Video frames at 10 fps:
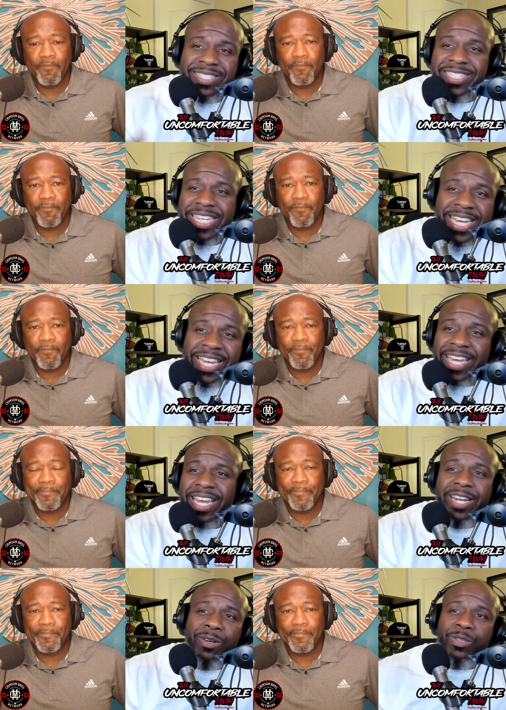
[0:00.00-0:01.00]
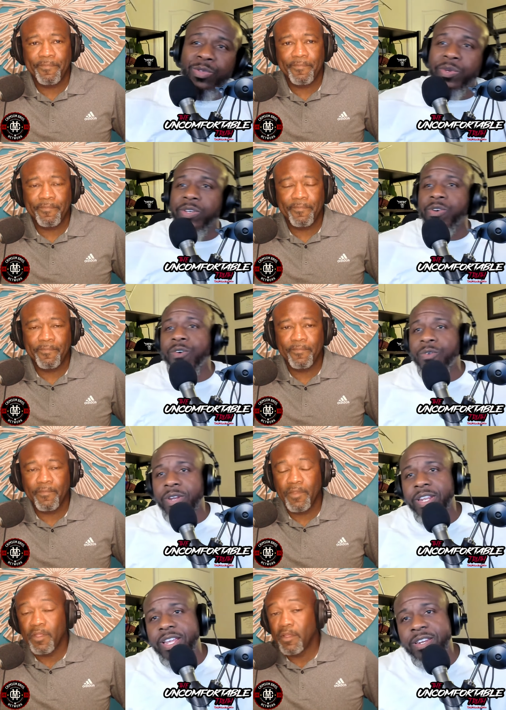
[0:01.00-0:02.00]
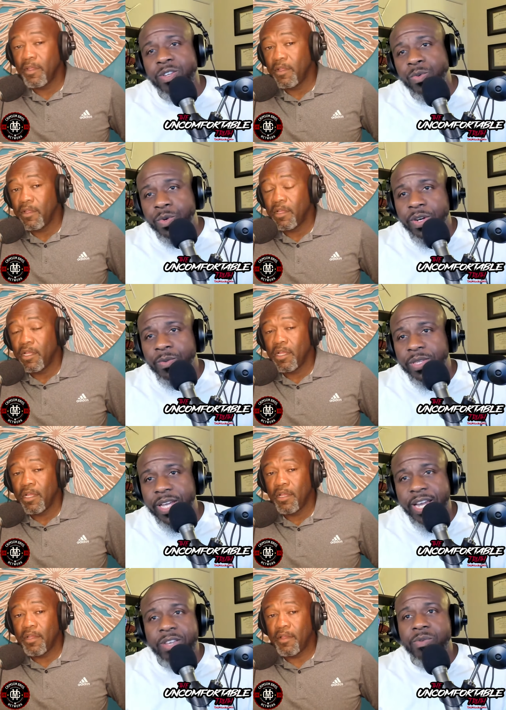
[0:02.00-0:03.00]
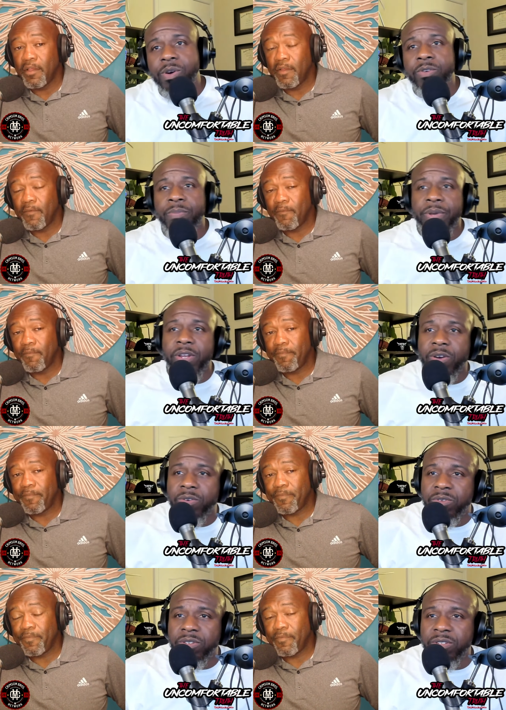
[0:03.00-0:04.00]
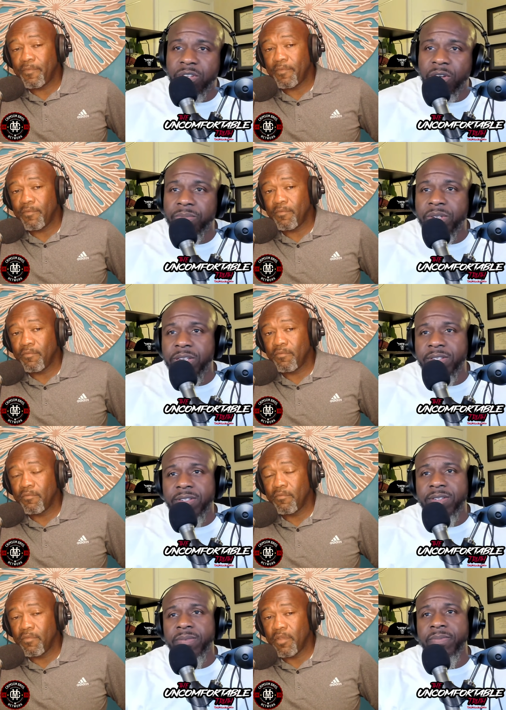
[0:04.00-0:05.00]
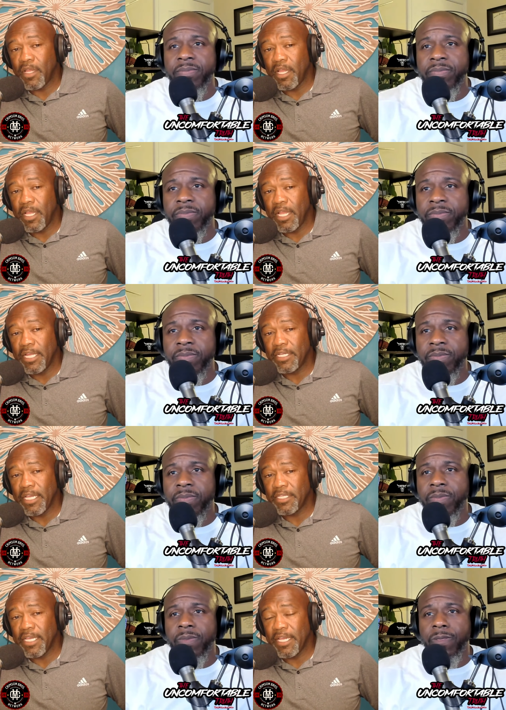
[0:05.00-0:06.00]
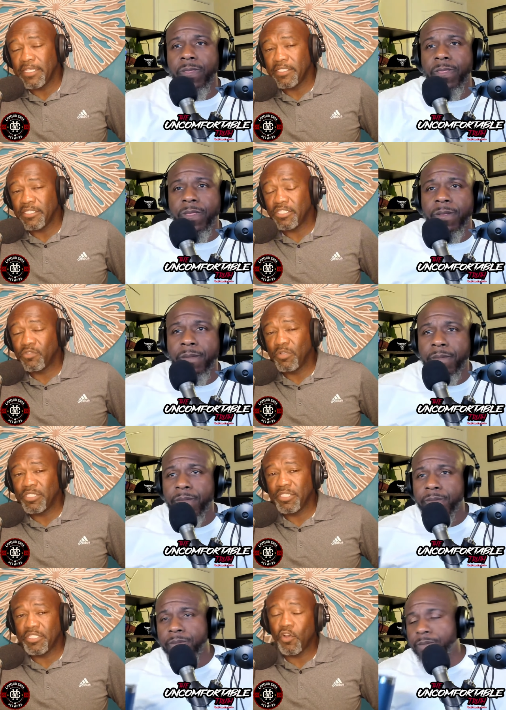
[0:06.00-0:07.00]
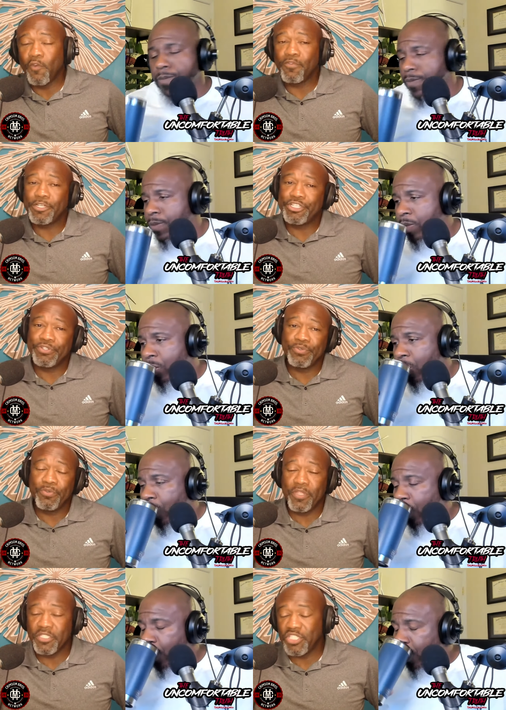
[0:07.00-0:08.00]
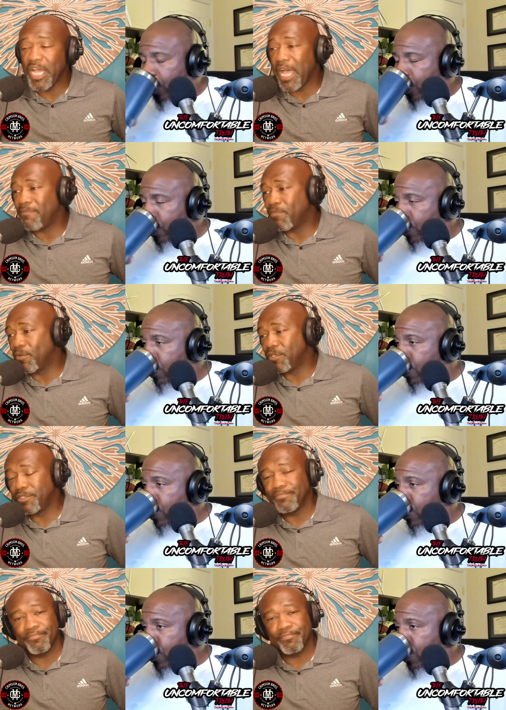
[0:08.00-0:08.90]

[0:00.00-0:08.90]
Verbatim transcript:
Speaker 1: dig in on a three year old than you would with the eight year old, depending on circumstances.
Speaker 2: And and Kane just switching this over to the job force.